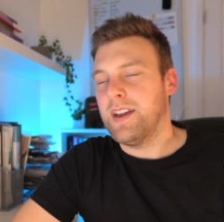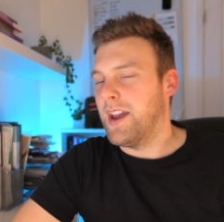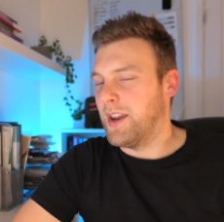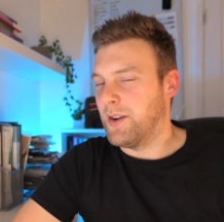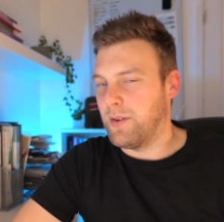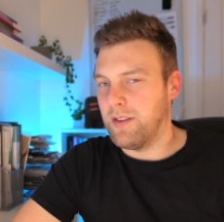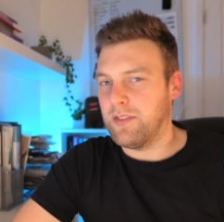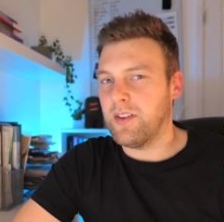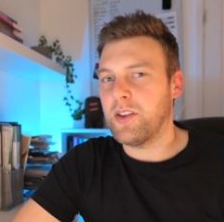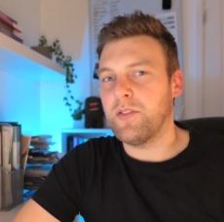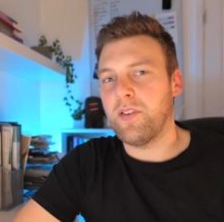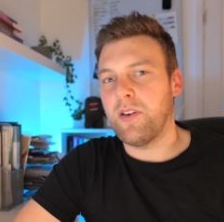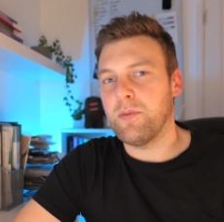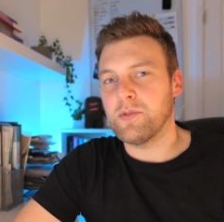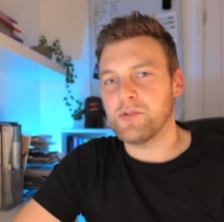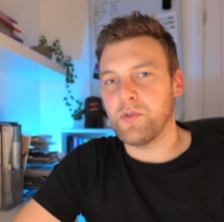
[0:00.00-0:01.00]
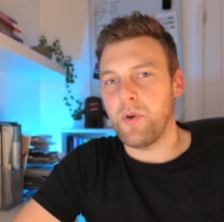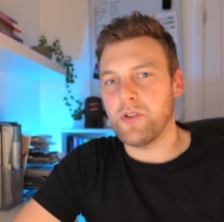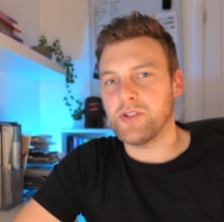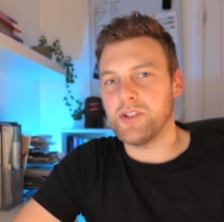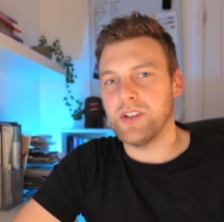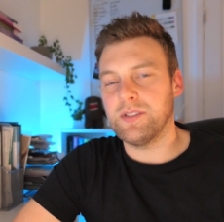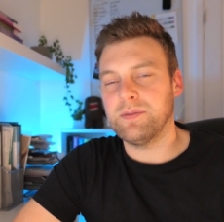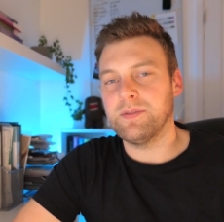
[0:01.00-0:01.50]
Anyway, thank you very much for
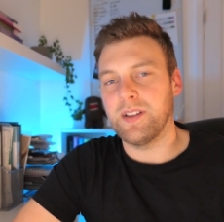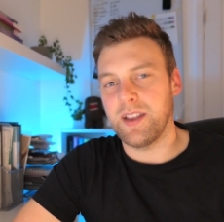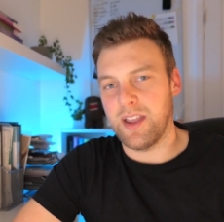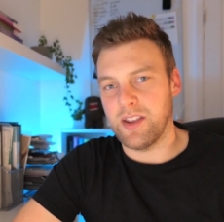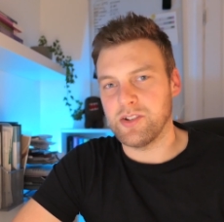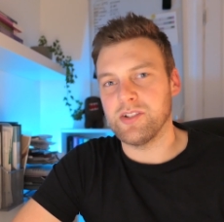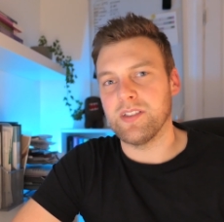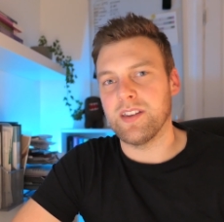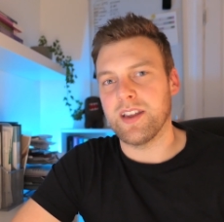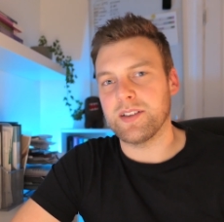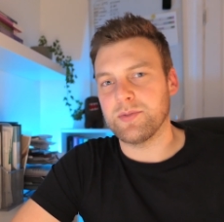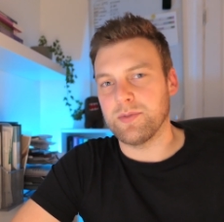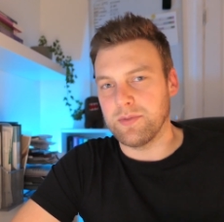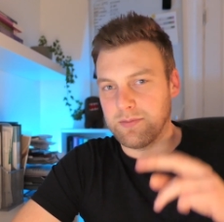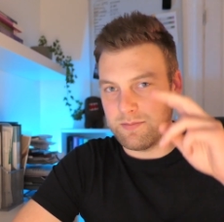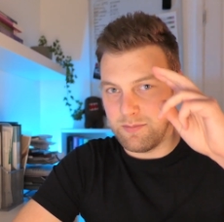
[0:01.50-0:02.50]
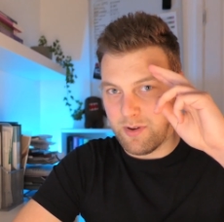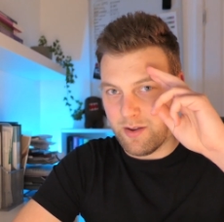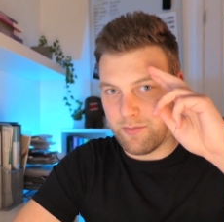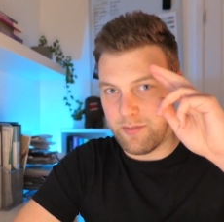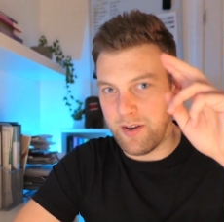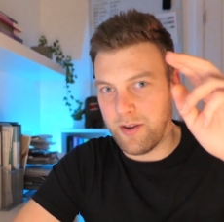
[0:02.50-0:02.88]
watching. I'll catch you in the next one. Bye for